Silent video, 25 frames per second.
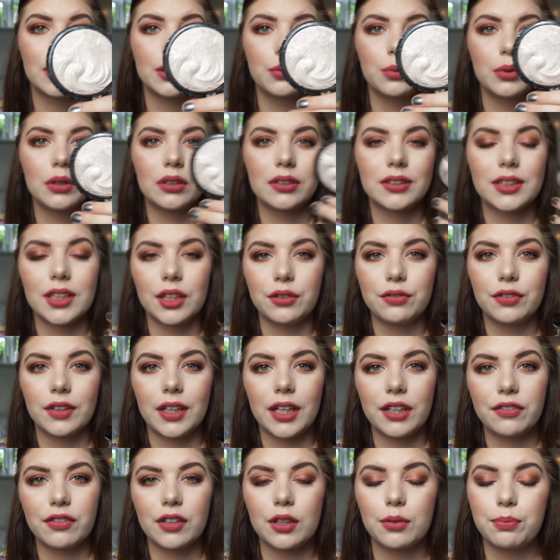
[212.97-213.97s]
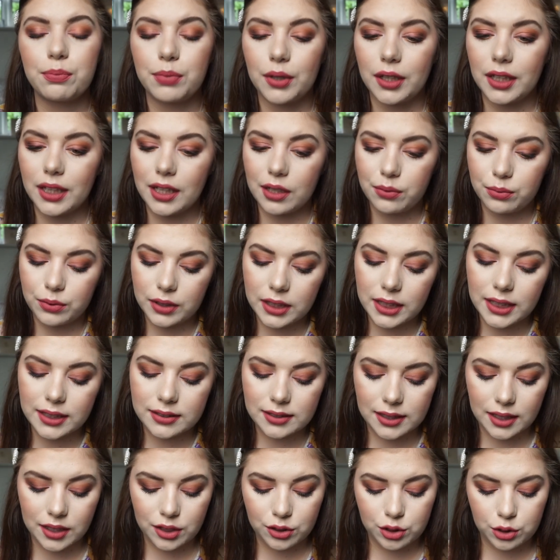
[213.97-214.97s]
it will take forever but I'm really
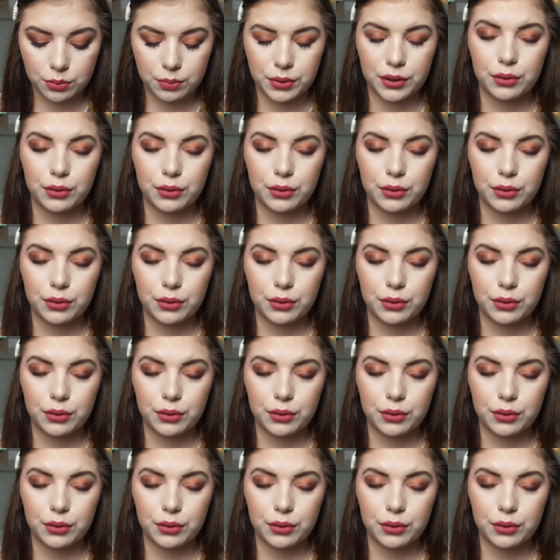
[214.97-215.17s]
excited to